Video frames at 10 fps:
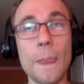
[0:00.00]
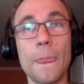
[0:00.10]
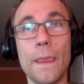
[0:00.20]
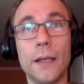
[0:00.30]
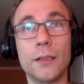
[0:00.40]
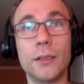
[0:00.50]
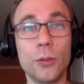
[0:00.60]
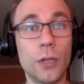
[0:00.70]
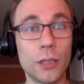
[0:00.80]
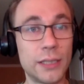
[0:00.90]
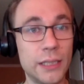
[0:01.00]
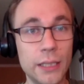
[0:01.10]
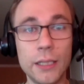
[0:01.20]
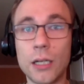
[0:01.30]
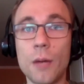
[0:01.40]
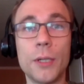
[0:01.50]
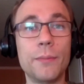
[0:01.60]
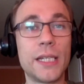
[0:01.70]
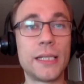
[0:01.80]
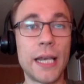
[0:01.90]
that you're gonna see common
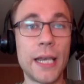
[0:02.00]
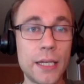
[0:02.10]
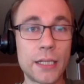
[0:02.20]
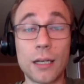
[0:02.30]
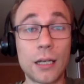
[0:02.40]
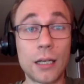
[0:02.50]
mistakes,